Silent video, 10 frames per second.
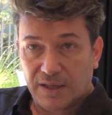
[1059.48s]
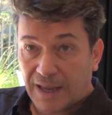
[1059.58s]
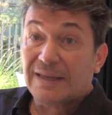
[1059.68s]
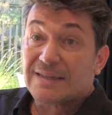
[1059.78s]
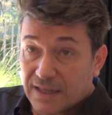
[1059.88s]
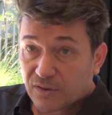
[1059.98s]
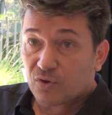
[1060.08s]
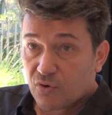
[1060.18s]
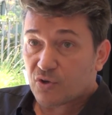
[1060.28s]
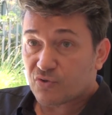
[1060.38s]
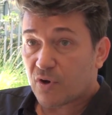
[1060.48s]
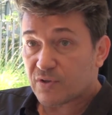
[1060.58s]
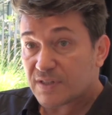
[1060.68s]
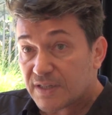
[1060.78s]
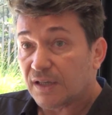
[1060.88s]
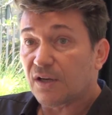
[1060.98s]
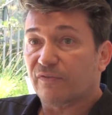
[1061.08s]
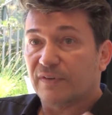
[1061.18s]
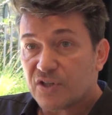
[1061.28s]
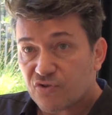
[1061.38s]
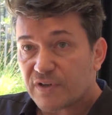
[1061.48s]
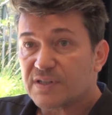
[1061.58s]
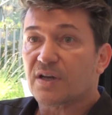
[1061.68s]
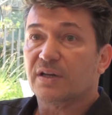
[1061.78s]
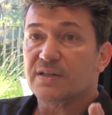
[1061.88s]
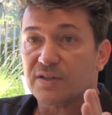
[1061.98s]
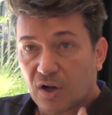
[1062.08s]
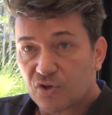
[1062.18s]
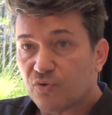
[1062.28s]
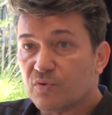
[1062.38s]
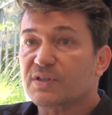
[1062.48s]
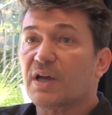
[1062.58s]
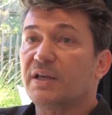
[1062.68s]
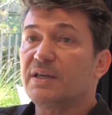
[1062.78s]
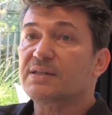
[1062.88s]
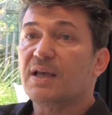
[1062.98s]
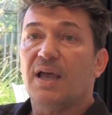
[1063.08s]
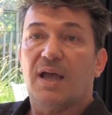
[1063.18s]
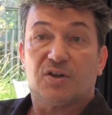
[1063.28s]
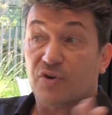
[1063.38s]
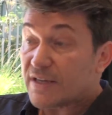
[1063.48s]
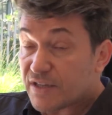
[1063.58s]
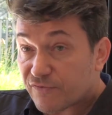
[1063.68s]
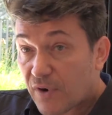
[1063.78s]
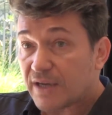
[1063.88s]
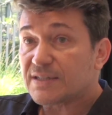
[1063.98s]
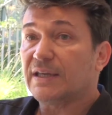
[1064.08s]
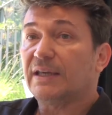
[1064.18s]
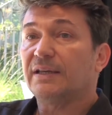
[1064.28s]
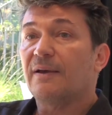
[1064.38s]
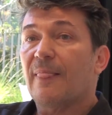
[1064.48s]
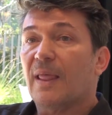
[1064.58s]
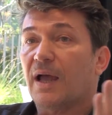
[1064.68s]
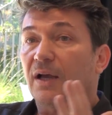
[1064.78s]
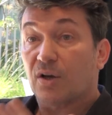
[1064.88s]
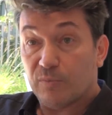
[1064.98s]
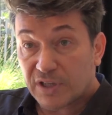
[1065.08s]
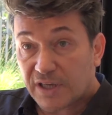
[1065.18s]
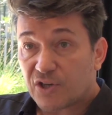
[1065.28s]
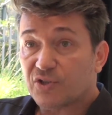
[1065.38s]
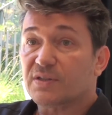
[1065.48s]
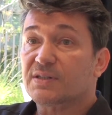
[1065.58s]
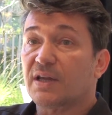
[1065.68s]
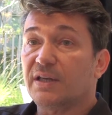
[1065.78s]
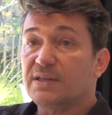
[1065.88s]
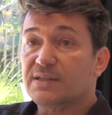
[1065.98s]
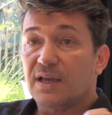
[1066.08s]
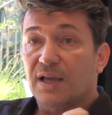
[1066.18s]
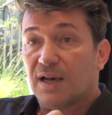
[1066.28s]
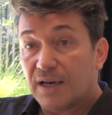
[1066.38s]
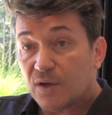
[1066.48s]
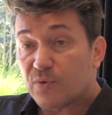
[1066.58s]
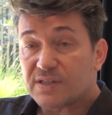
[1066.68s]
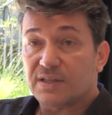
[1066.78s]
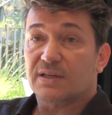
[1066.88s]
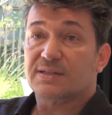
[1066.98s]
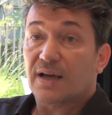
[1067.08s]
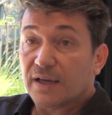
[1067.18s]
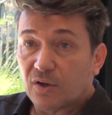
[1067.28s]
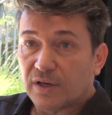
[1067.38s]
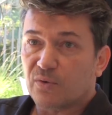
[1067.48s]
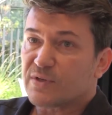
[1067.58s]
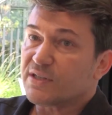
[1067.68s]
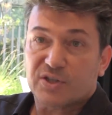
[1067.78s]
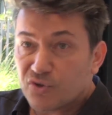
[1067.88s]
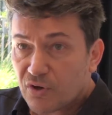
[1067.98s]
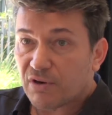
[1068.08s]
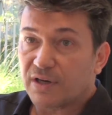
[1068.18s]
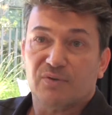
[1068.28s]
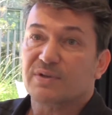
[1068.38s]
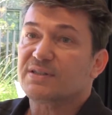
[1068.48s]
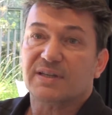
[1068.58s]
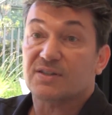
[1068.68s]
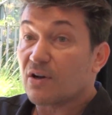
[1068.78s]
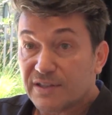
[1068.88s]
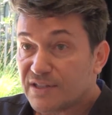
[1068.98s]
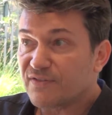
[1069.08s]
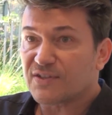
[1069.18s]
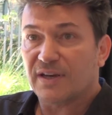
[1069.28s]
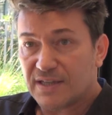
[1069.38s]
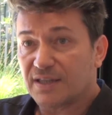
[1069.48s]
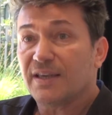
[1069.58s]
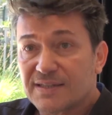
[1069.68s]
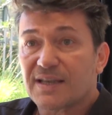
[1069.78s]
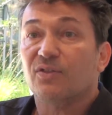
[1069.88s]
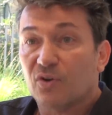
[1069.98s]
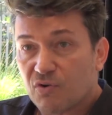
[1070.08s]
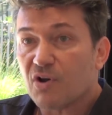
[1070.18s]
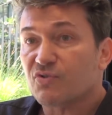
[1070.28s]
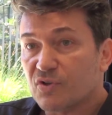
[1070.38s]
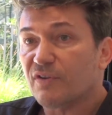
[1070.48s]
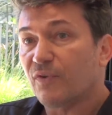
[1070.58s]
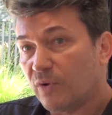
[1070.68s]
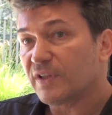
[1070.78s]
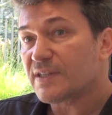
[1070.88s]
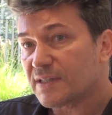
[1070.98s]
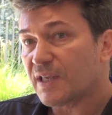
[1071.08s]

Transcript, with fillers: And it's at the crossroads still of literary studies, cultural studies, creative writing, communication studies, linguistics, psycholinguistics, neurolinguistics, cognitive studies. It's at the crossroads of all these